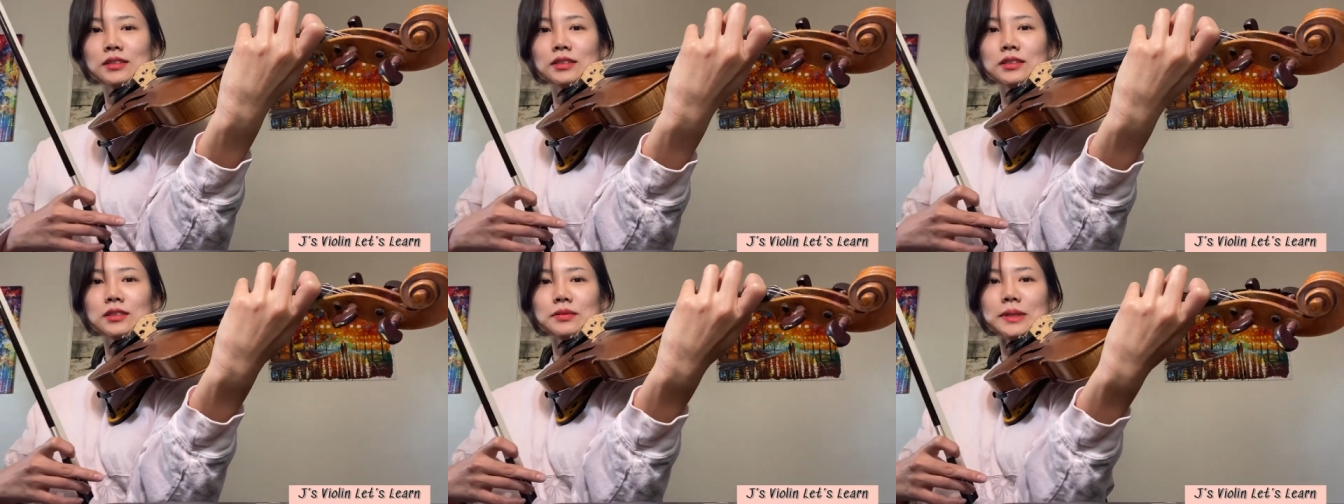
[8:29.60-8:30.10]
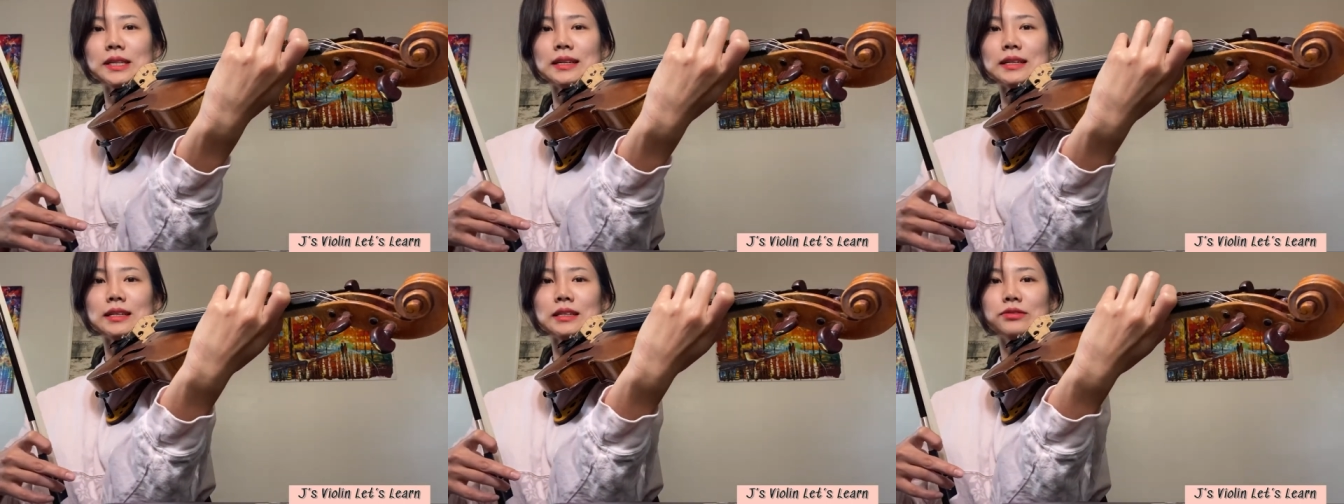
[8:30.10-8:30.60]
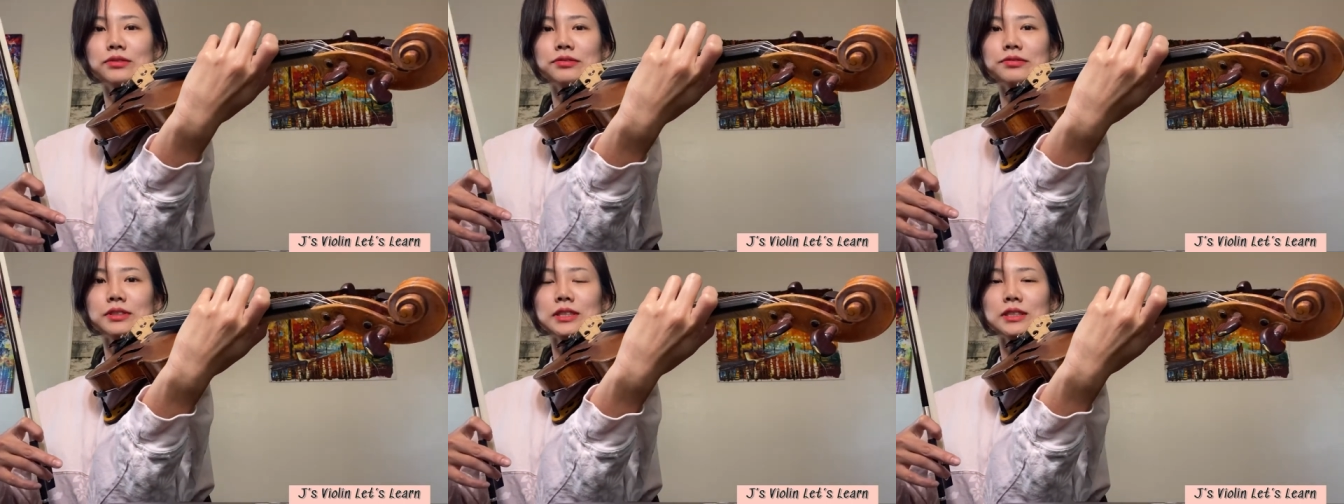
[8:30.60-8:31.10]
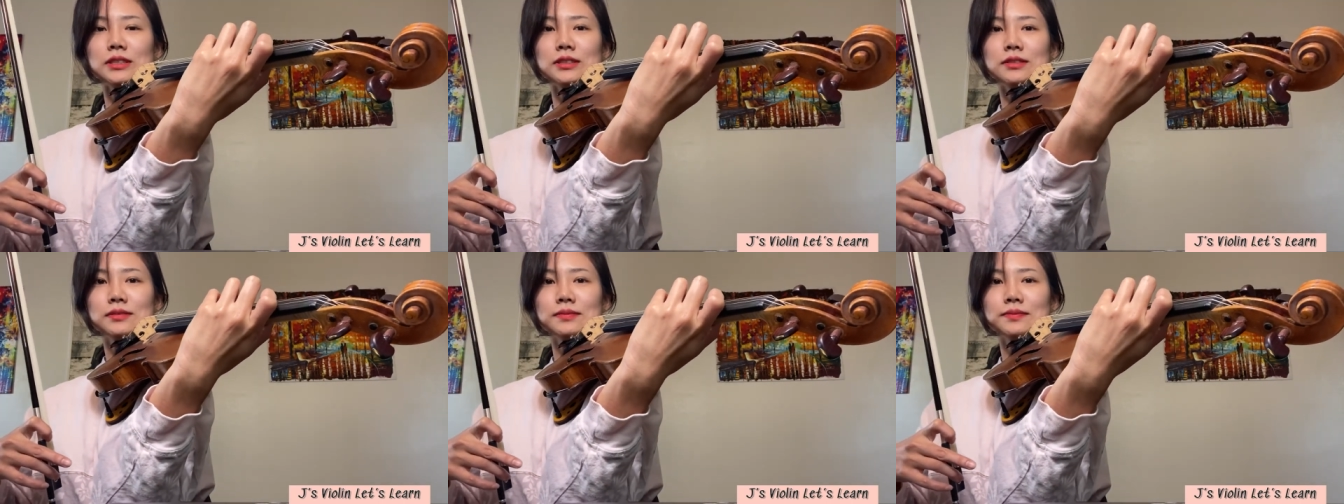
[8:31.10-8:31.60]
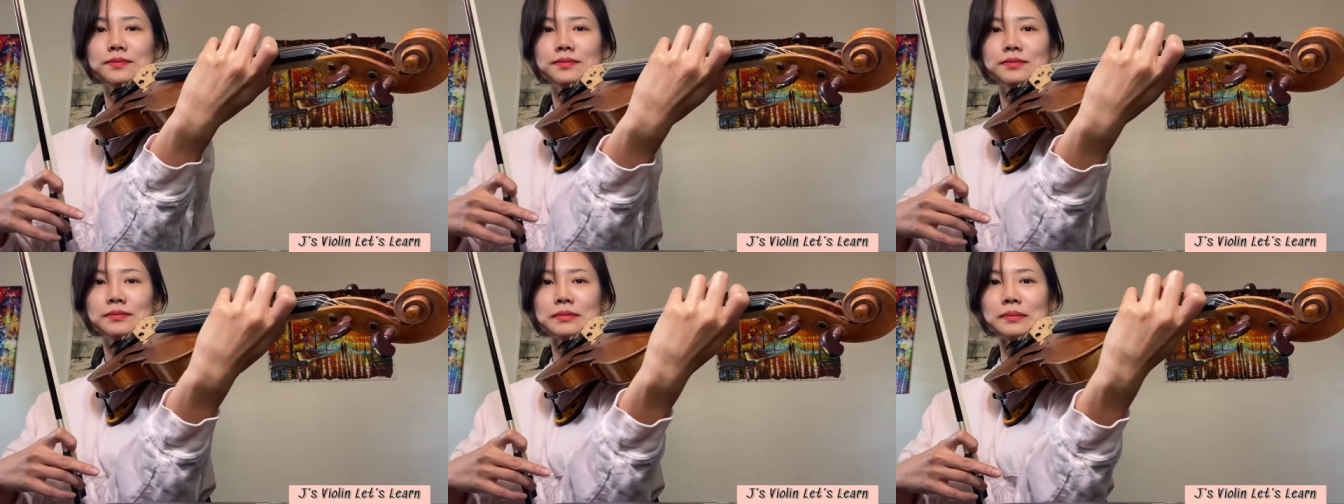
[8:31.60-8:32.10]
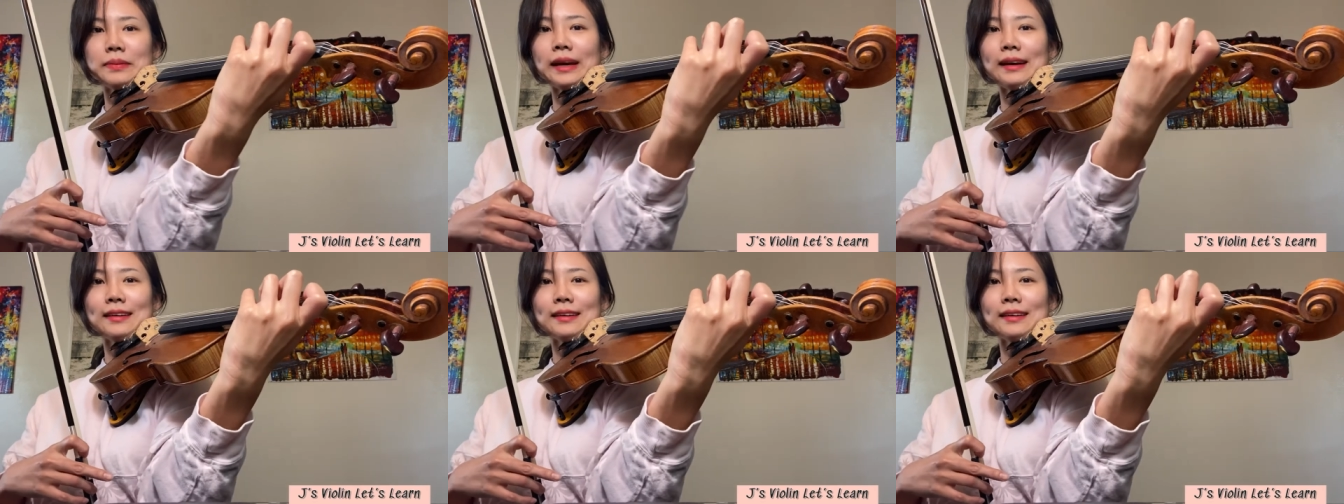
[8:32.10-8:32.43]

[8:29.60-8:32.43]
Coming out front, back.